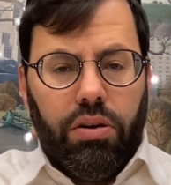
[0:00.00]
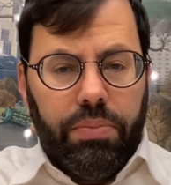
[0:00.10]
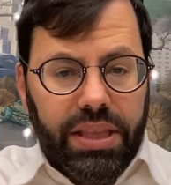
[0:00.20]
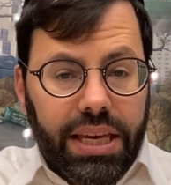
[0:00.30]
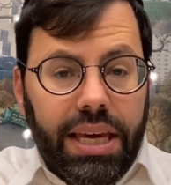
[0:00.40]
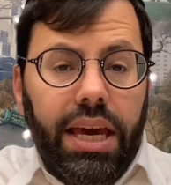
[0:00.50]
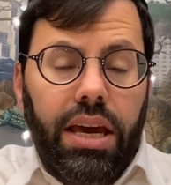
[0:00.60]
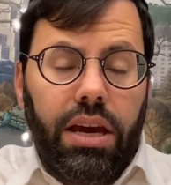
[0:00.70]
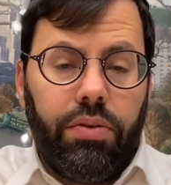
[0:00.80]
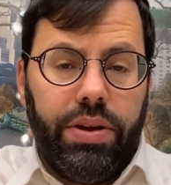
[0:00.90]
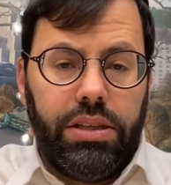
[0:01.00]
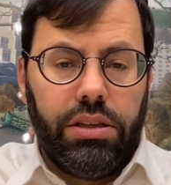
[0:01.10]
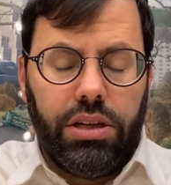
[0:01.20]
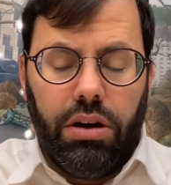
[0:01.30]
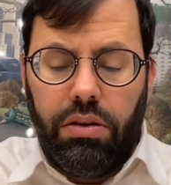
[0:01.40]
But the king reads the
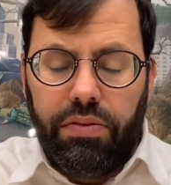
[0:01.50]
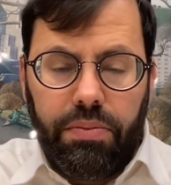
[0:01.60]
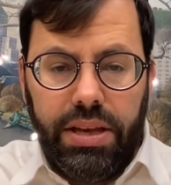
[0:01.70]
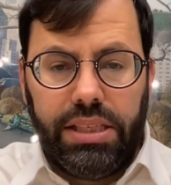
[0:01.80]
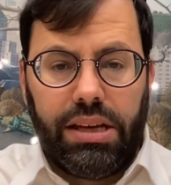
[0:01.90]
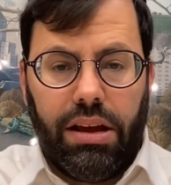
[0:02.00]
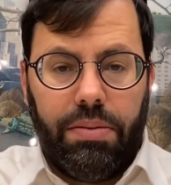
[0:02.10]
Torah from inside